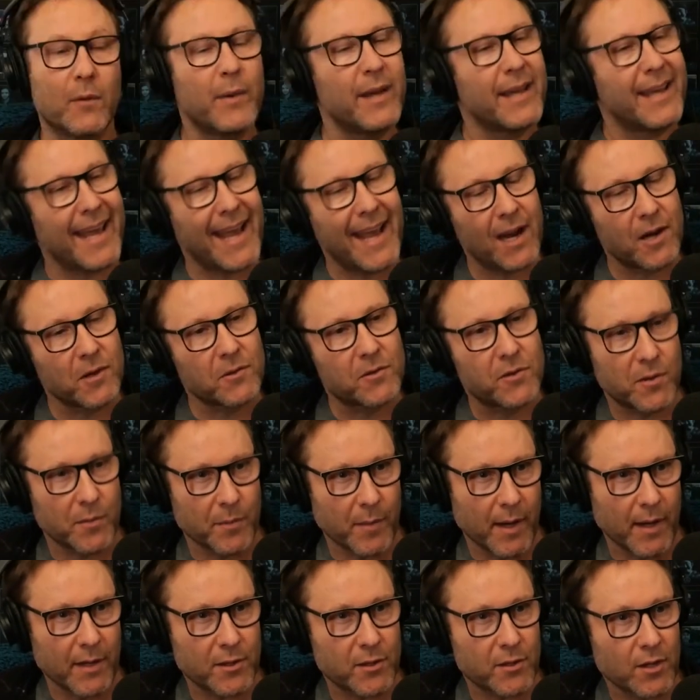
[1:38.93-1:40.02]
We care too
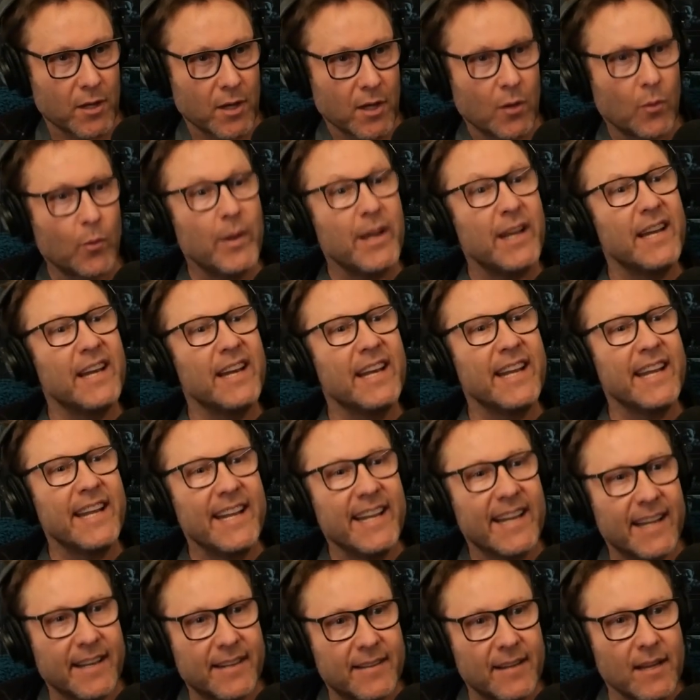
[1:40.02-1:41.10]
much. We
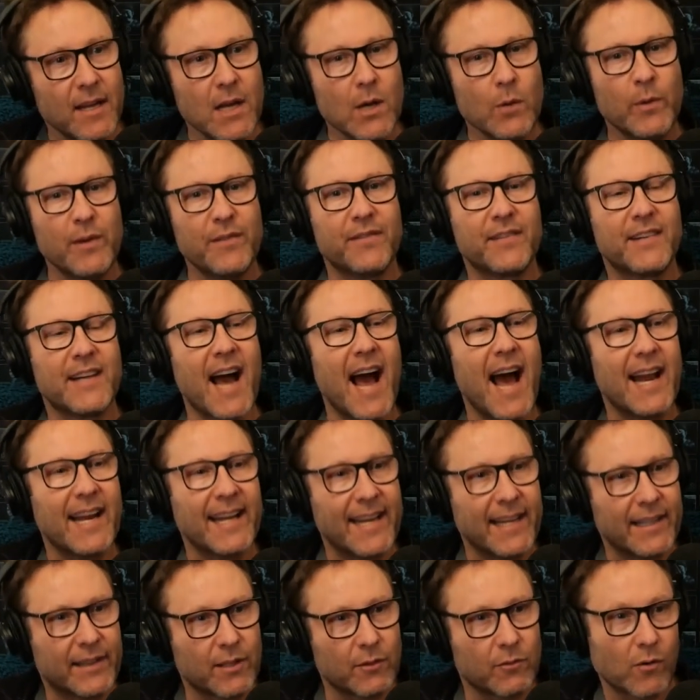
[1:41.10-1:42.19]
need it. We've got to
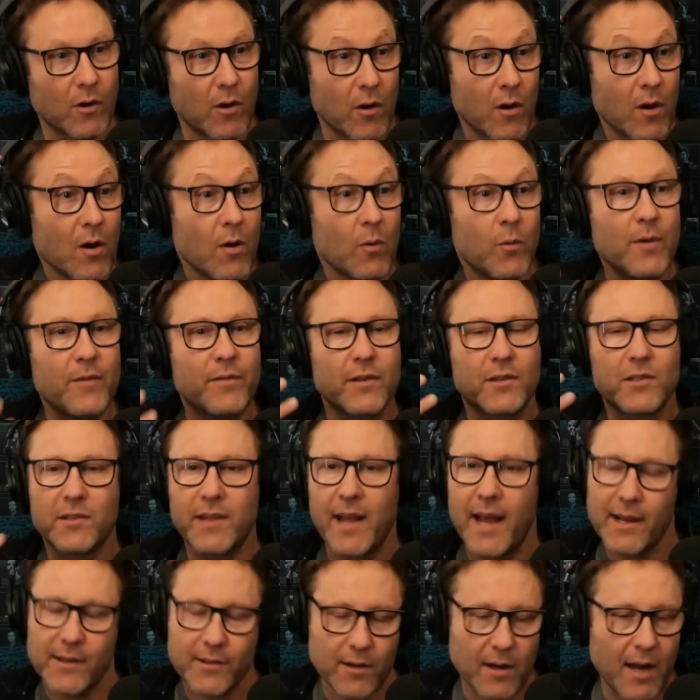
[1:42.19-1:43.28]
get the role. The
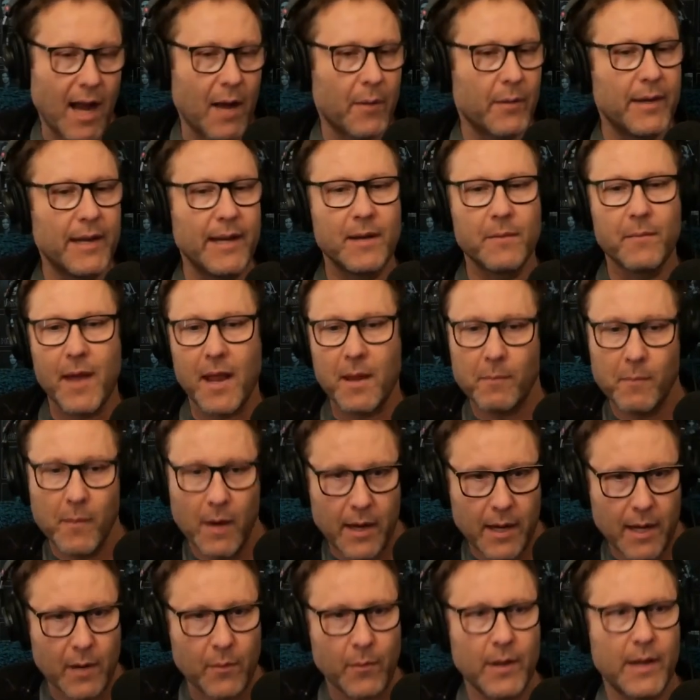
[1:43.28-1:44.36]
stakes are high. We need to make
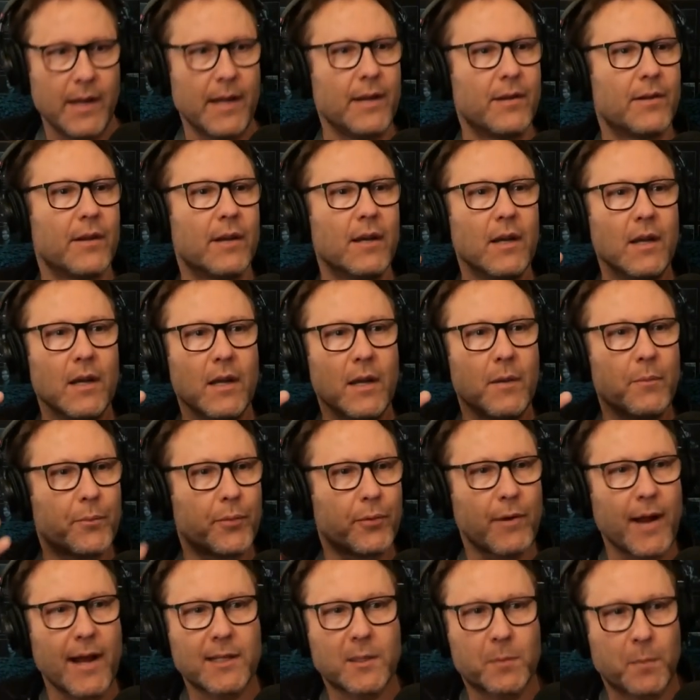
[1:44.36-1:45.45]
money. We need to
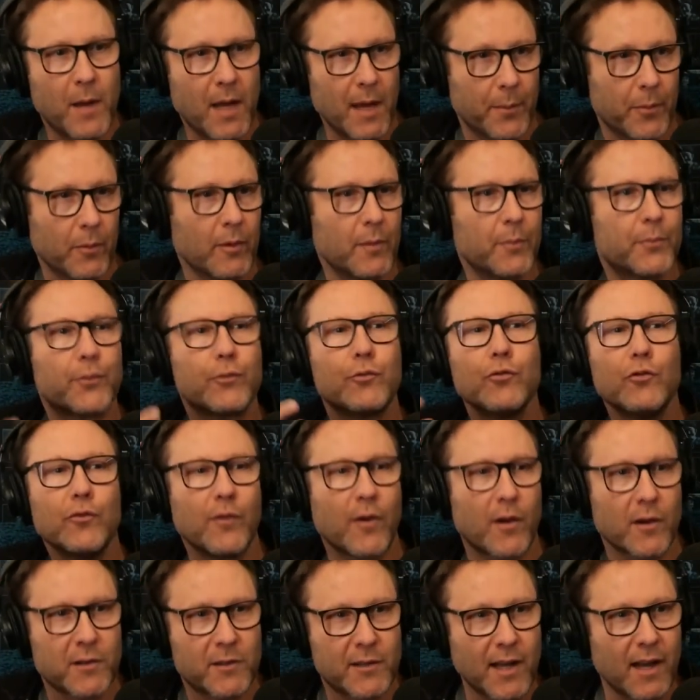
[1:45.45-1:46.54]
impress people and prove
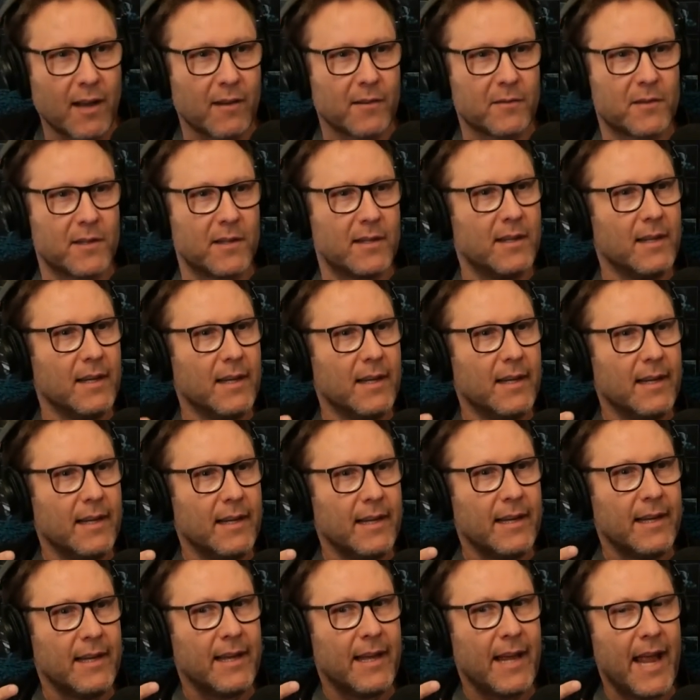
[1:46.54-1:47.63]
ourselves.
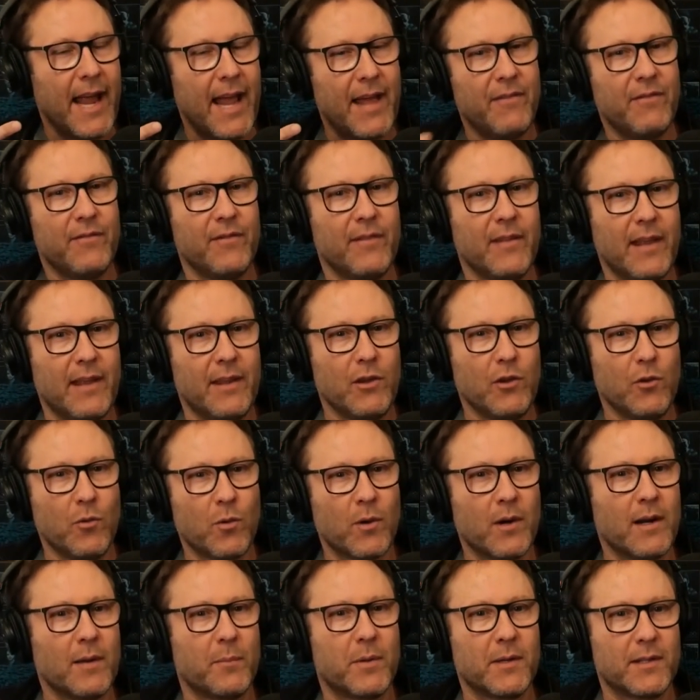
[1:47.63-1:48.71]
And you
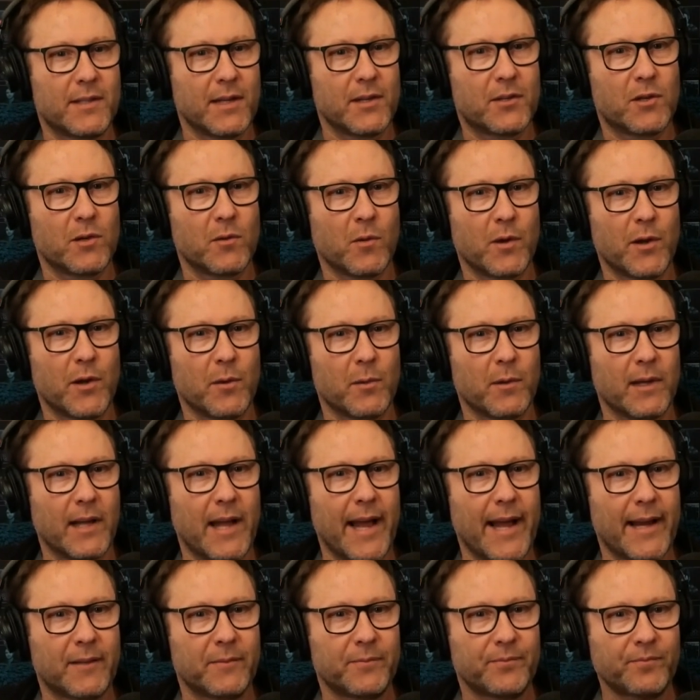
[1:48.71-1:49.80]
were at a position where you were
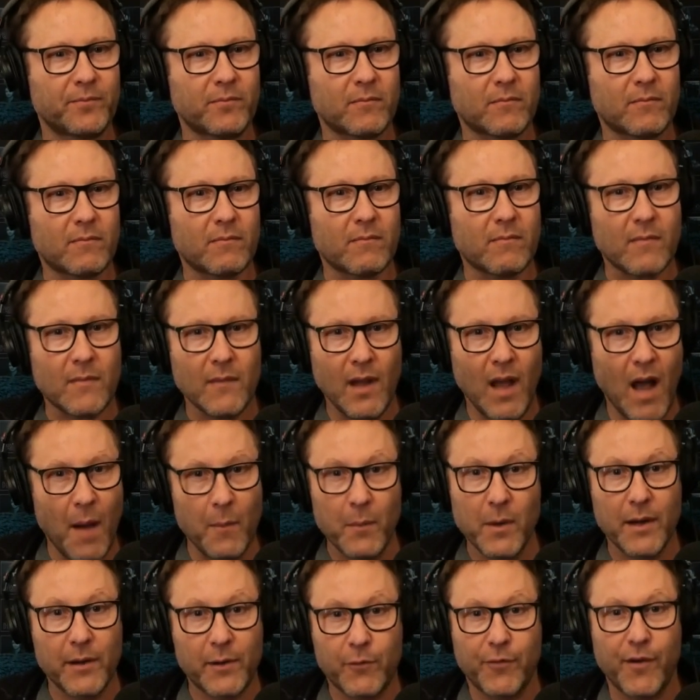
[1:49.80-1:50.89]
like, I'm
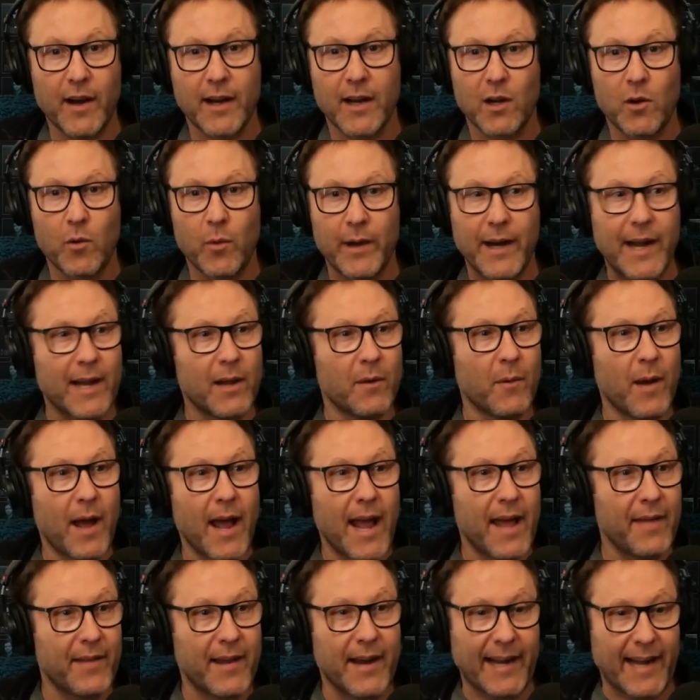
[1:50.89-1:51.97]
going to fucking quit
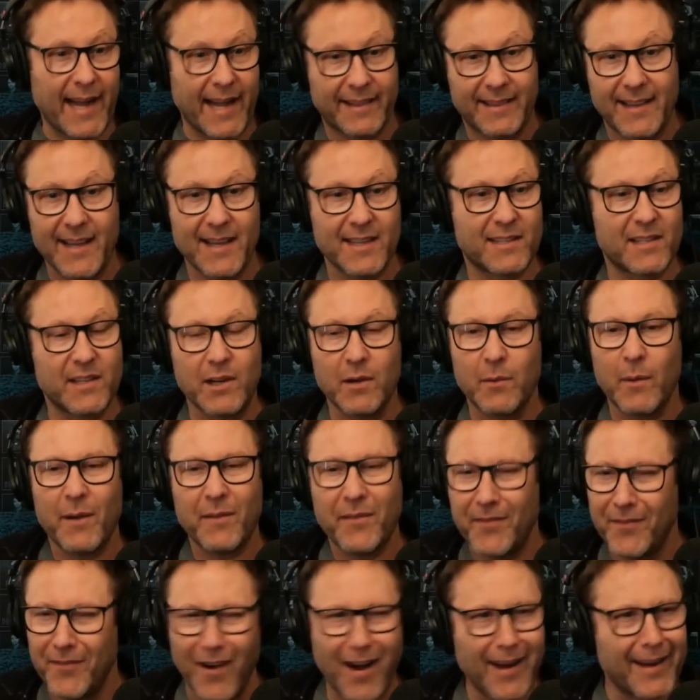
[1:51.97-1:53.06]
anyway. And then I got this. And you know what?
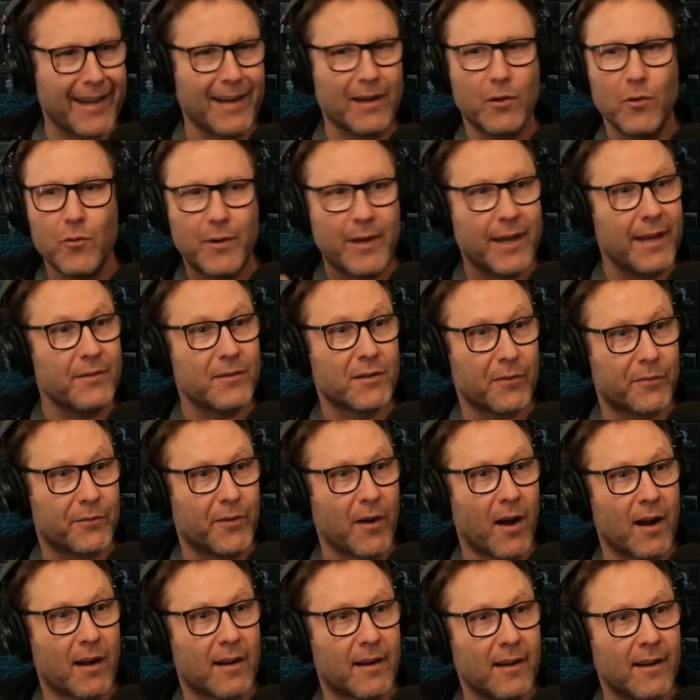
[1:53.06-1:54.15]
Fuck it. Who gives a
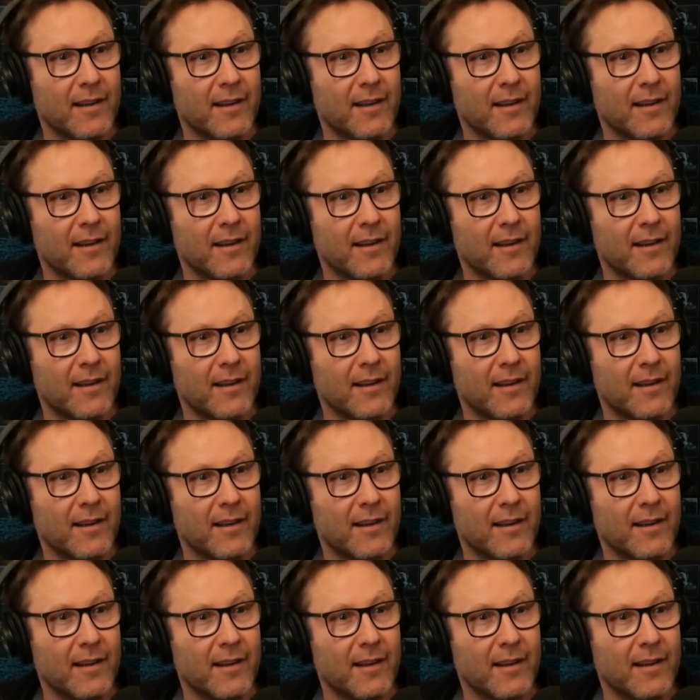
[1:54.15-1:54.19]
fuck?